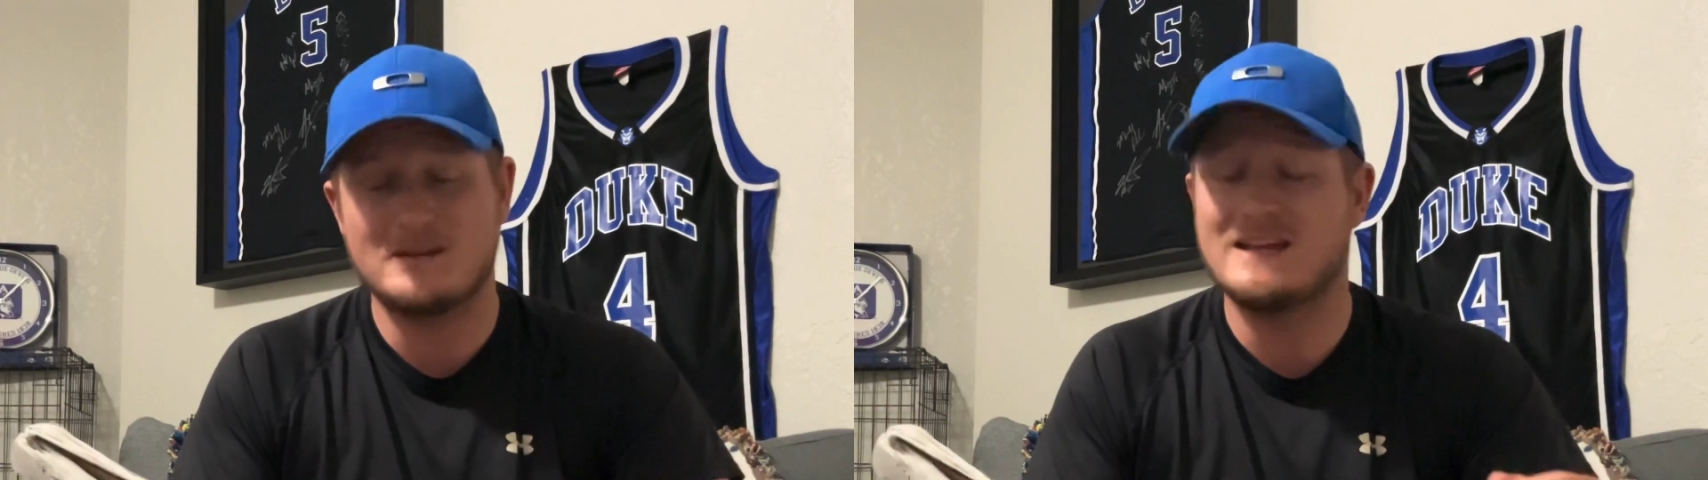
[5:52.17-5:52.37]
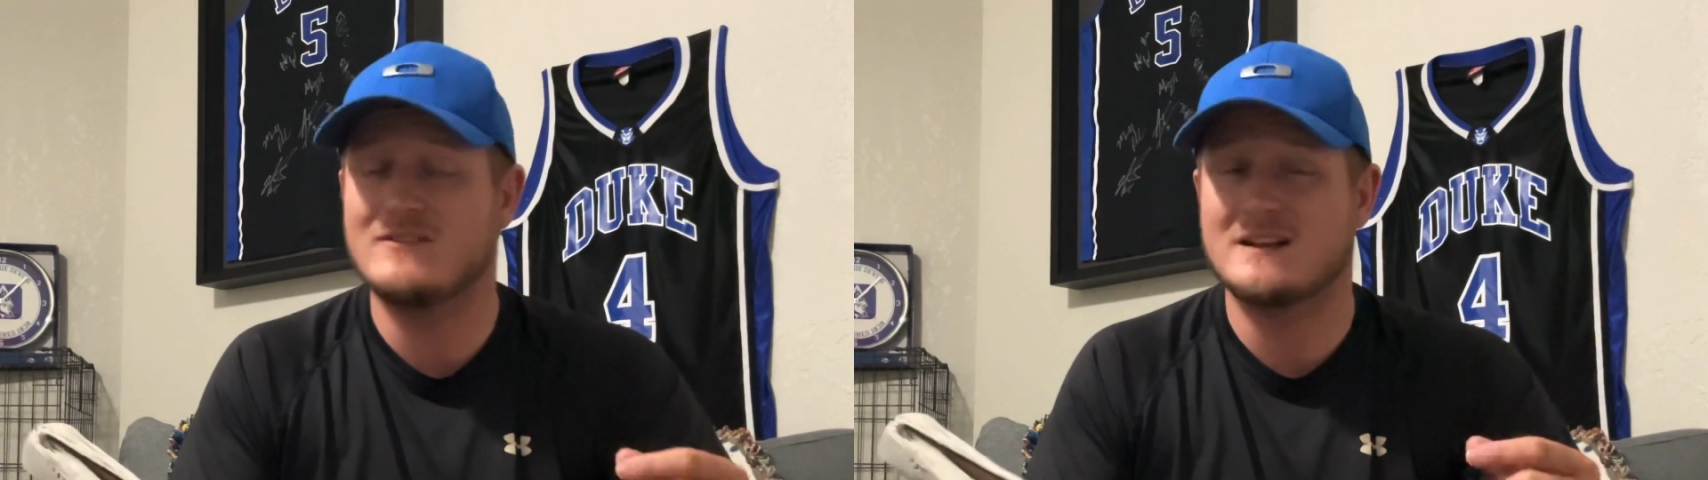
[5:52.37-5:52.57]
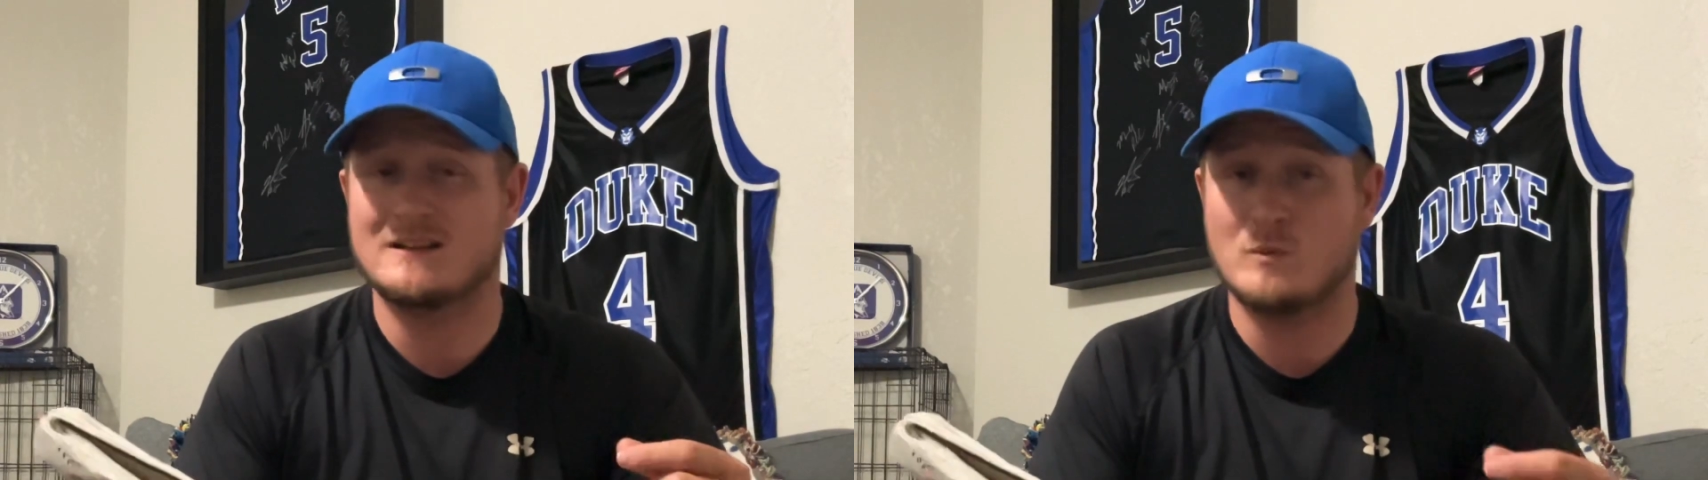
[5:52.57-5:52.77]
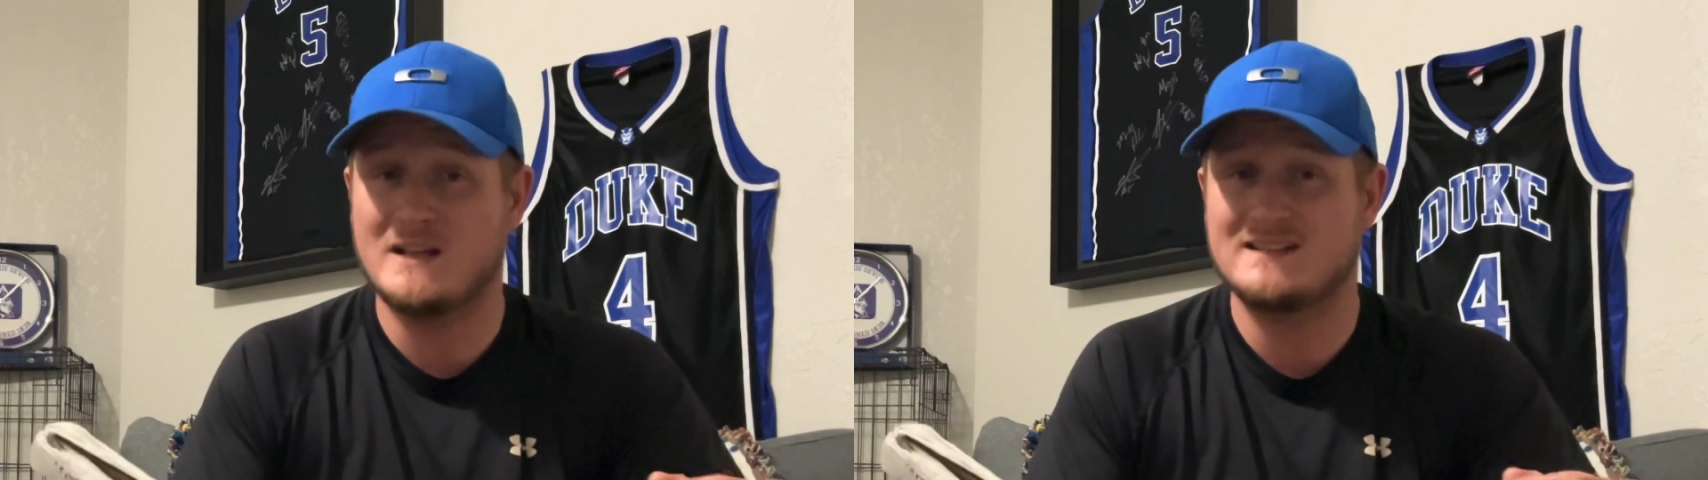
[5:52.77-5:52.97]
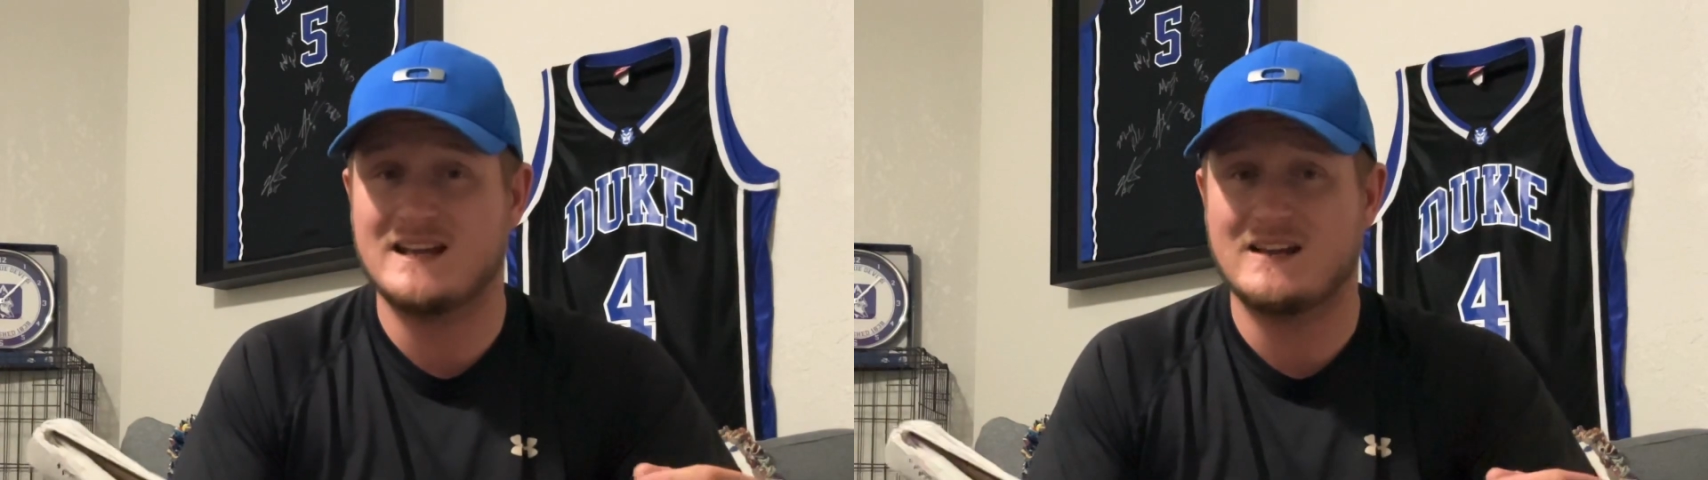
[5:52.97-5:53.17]
even at
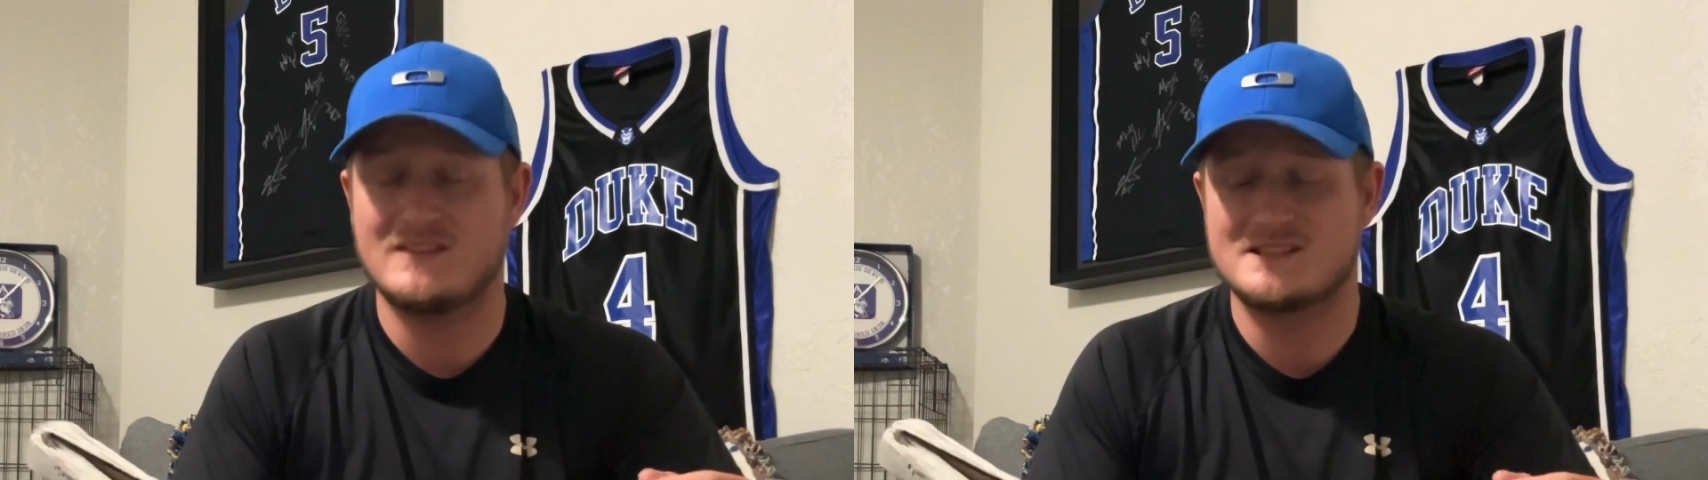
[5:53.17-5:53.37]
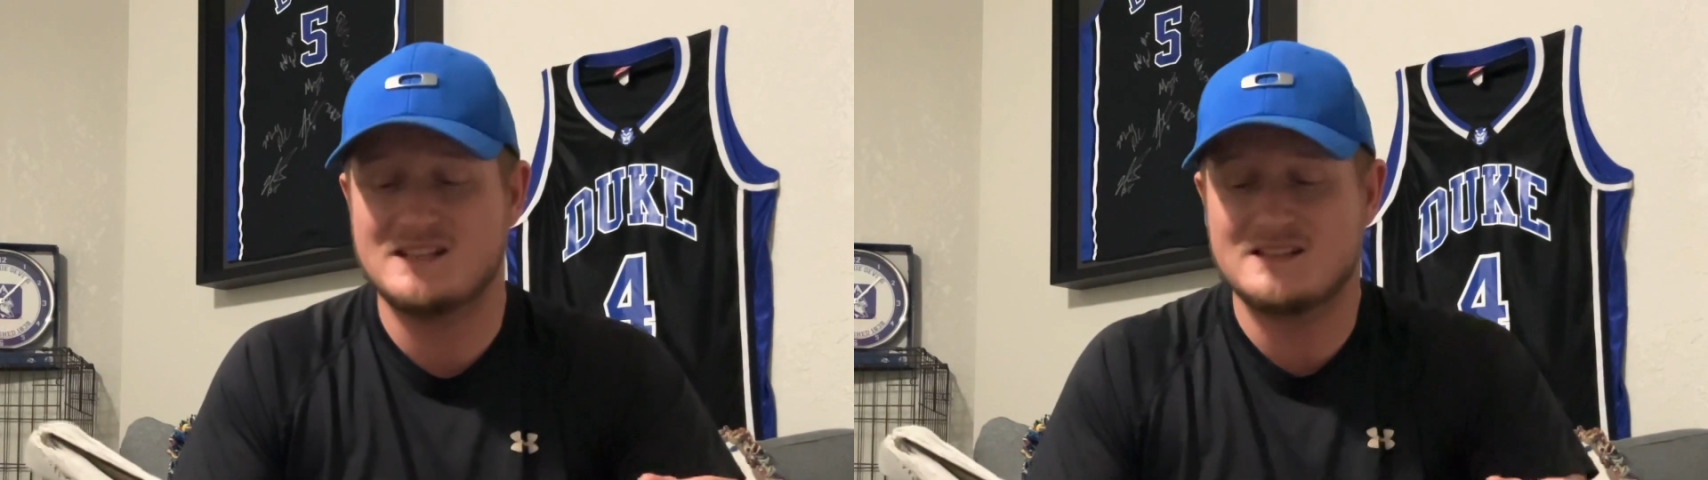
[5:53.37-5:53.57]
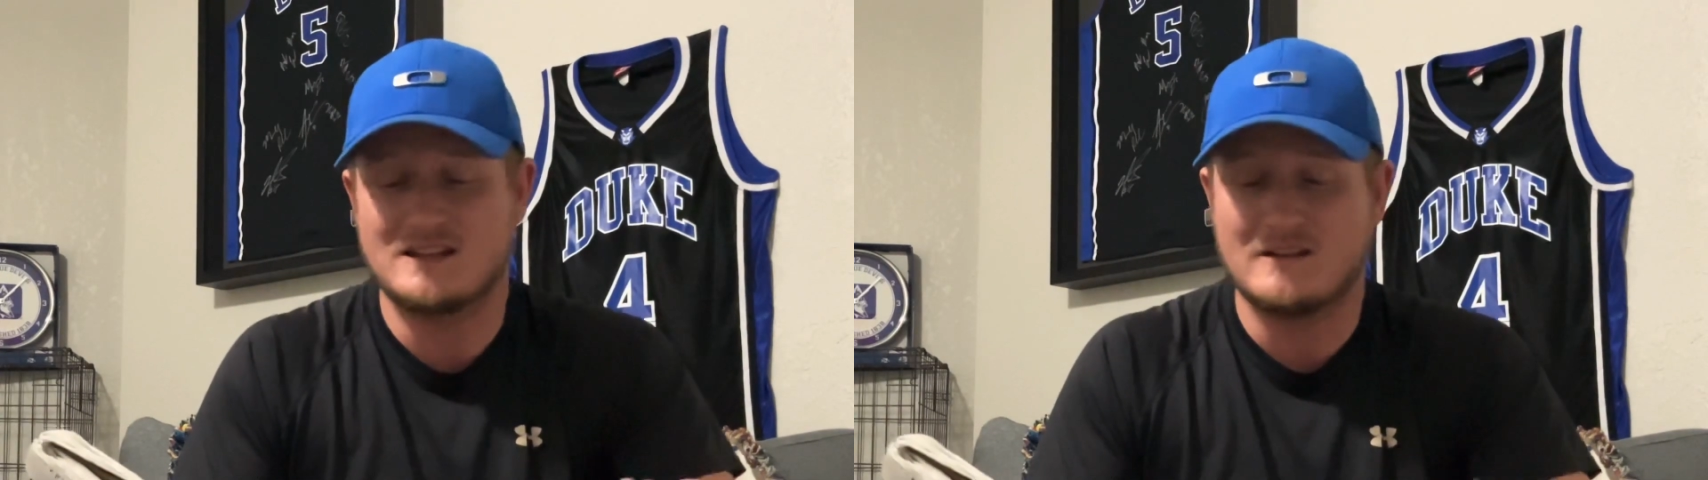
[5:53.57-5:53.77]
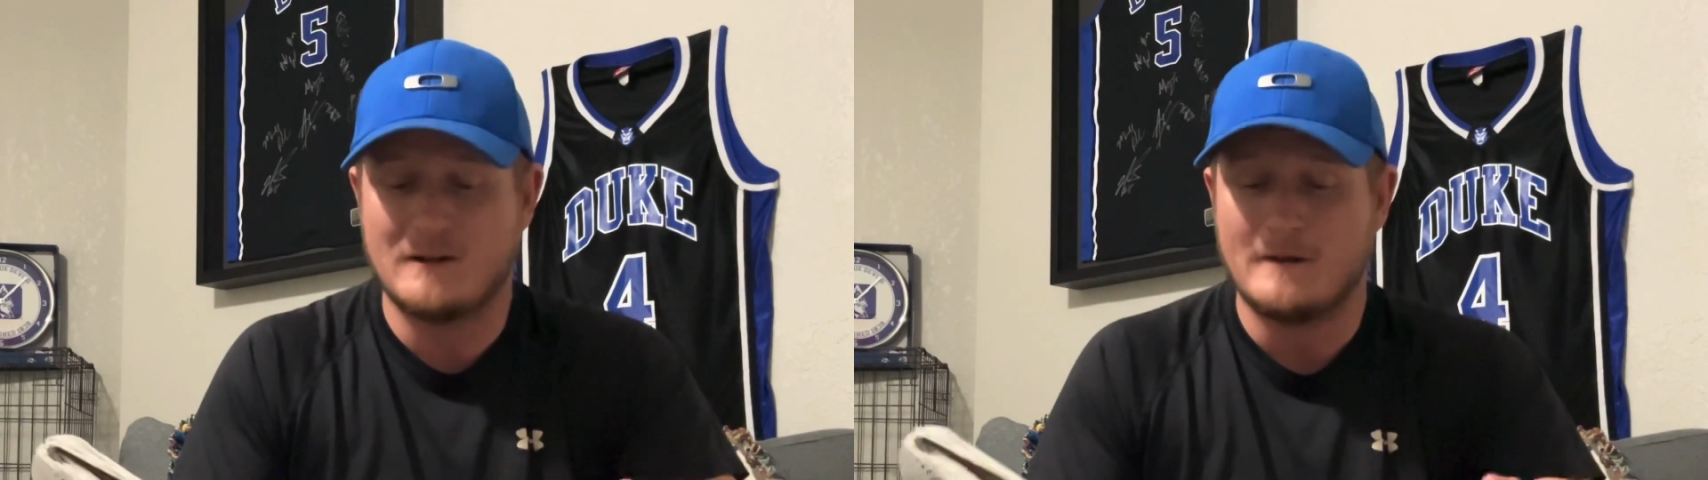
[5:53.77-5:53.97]
week 10 in the season.